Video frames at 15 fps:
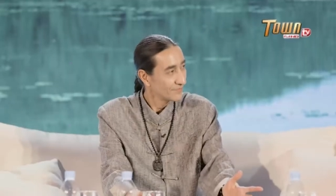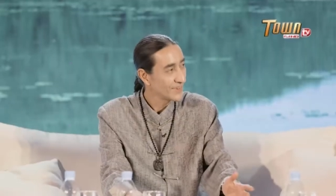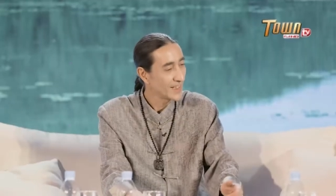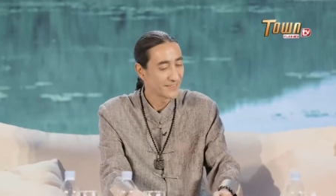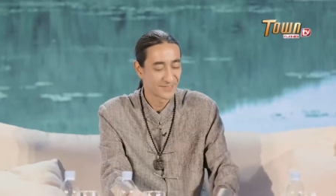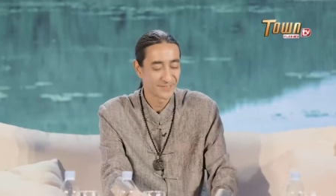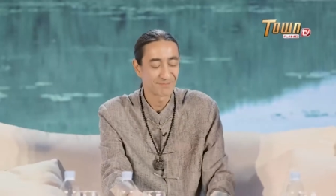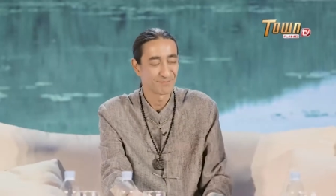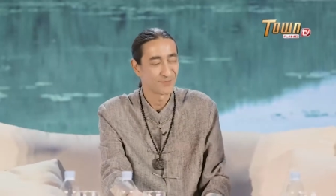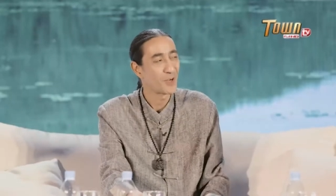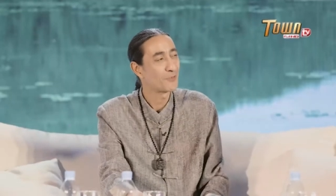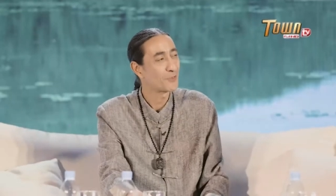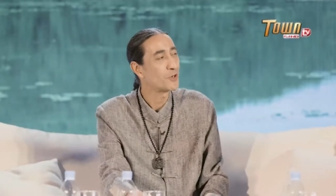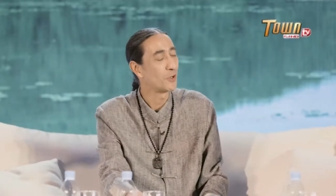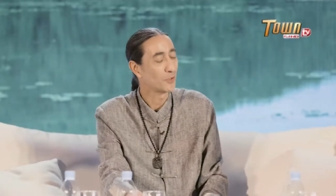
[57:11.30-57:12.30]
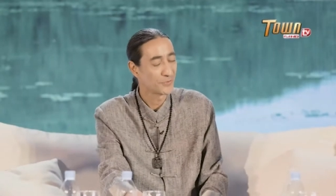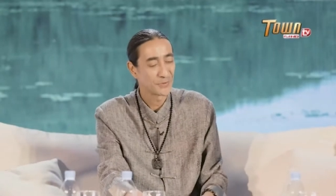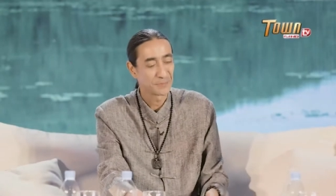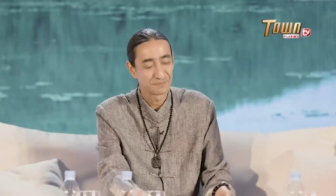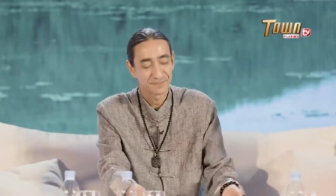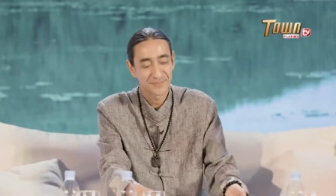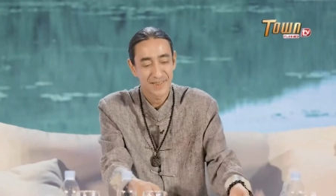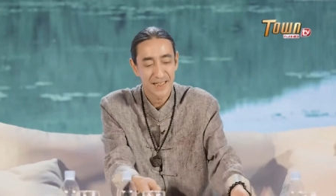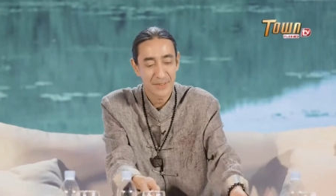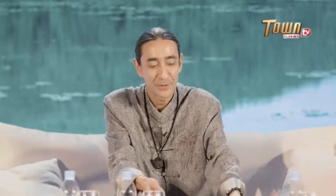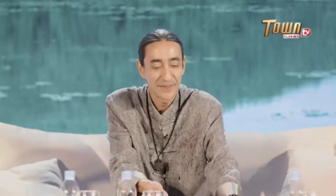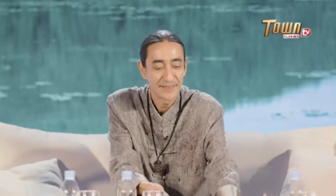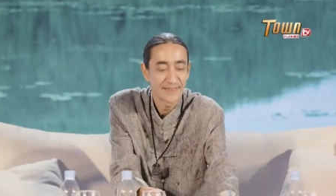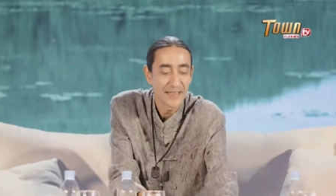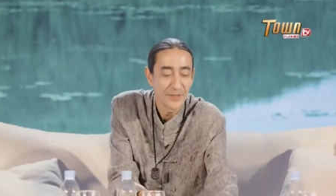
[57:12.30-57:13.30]
Yes of course I
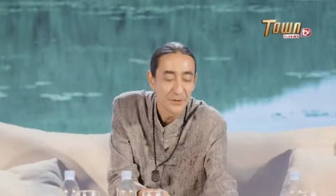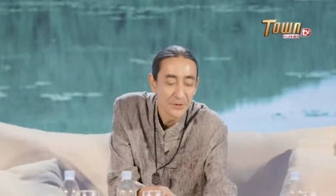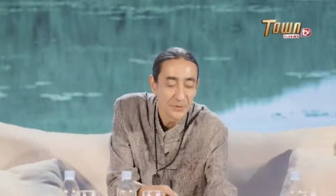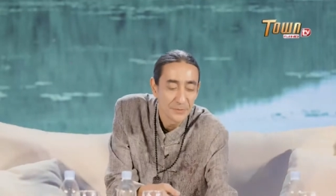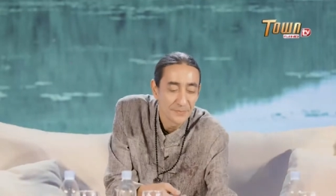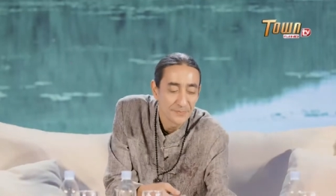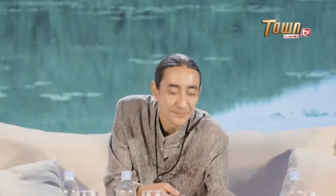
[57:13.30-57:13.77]
will tell you